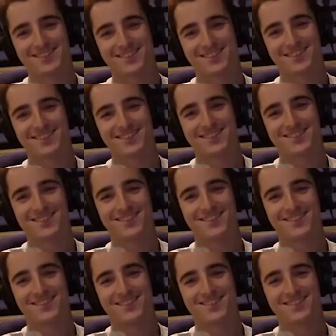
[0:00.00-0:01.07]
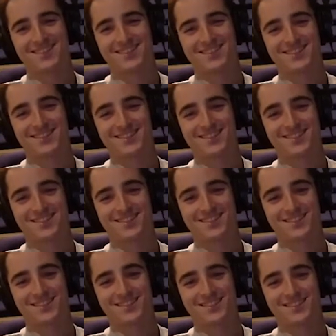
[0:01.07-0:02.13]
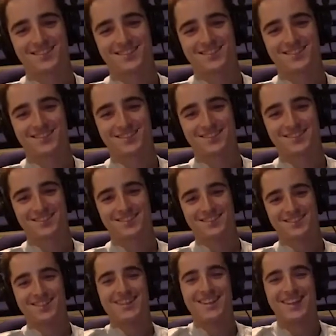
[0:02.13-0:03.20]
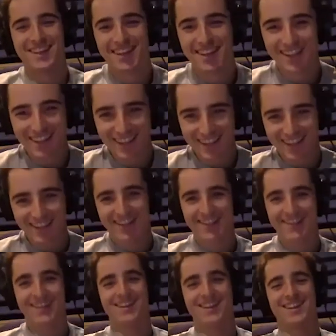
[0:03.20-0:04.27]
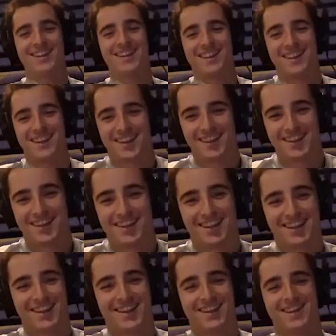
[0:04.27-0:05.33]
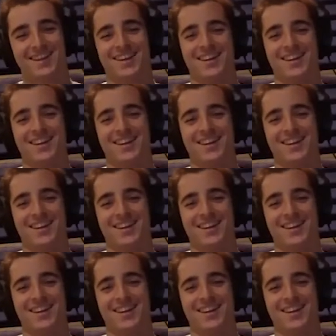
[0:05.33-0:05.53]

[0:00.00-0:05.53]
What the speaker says: (not speaking)